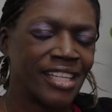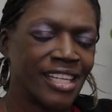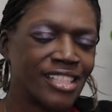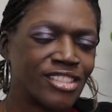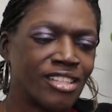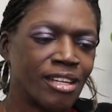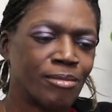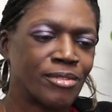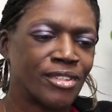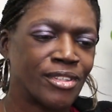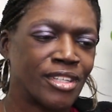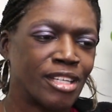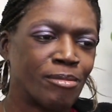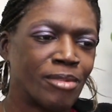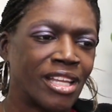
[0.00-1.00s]
next chapter
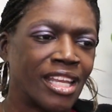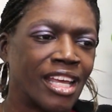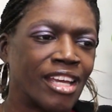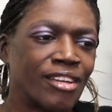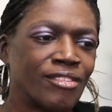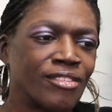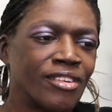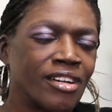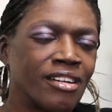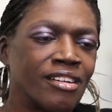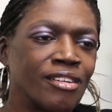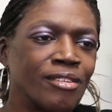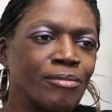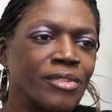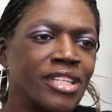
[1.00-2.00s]
in my life
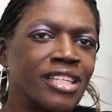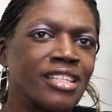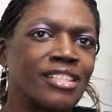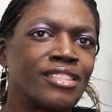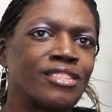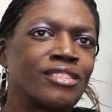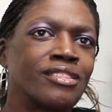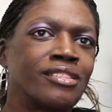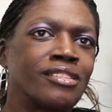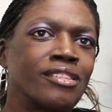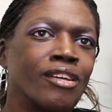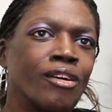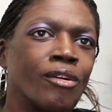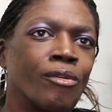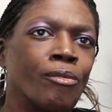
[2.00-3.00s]
is
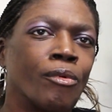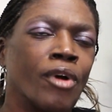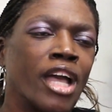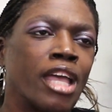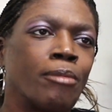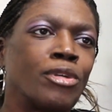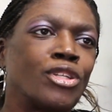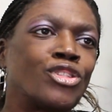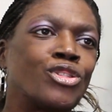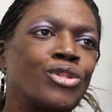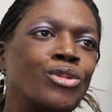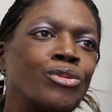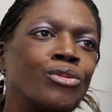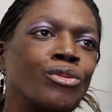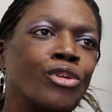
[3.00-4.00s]
aiming
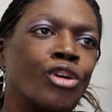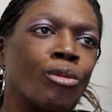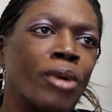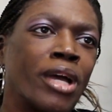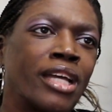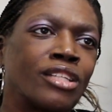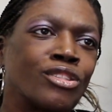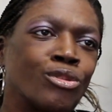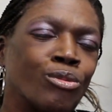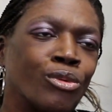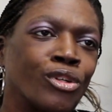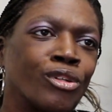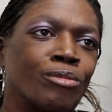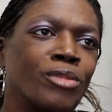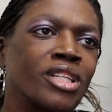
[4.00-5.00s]
to go back to
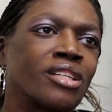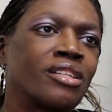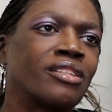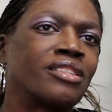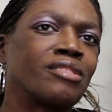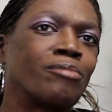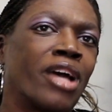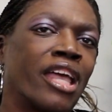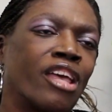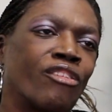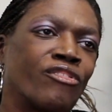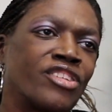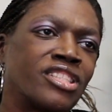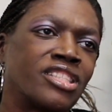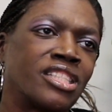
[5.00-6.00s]
work because my
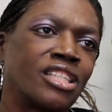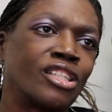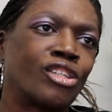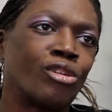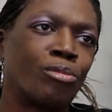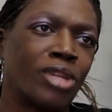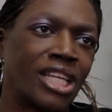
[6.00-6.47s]
health is in a good